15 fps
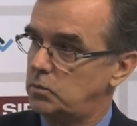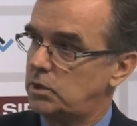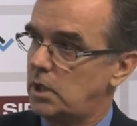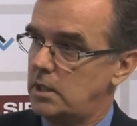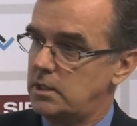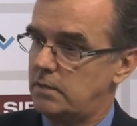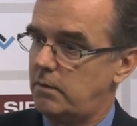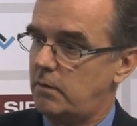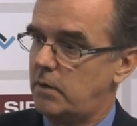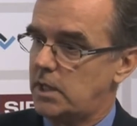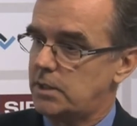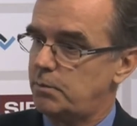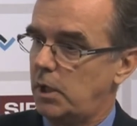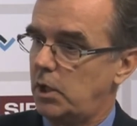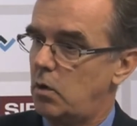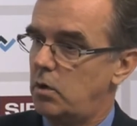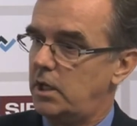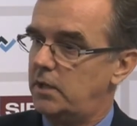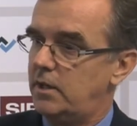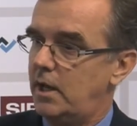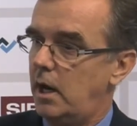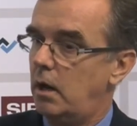Tons of investment going
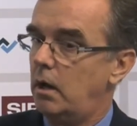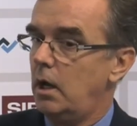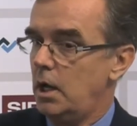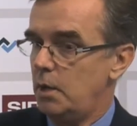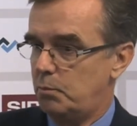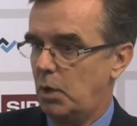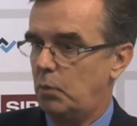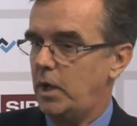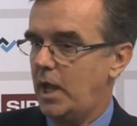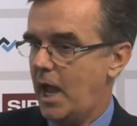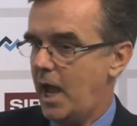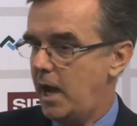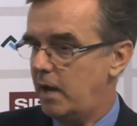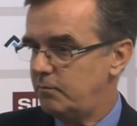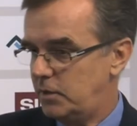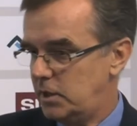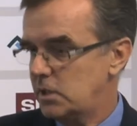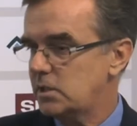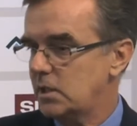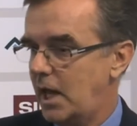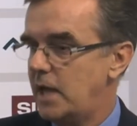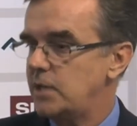in there. But we have
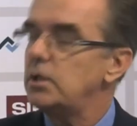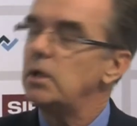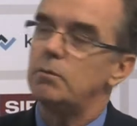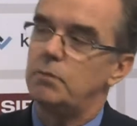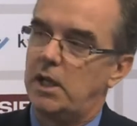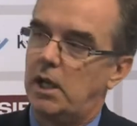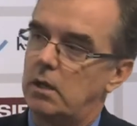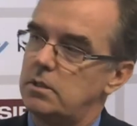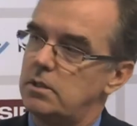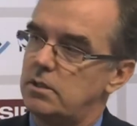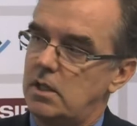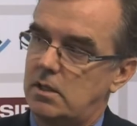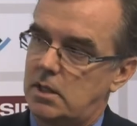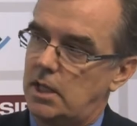this last year begun to see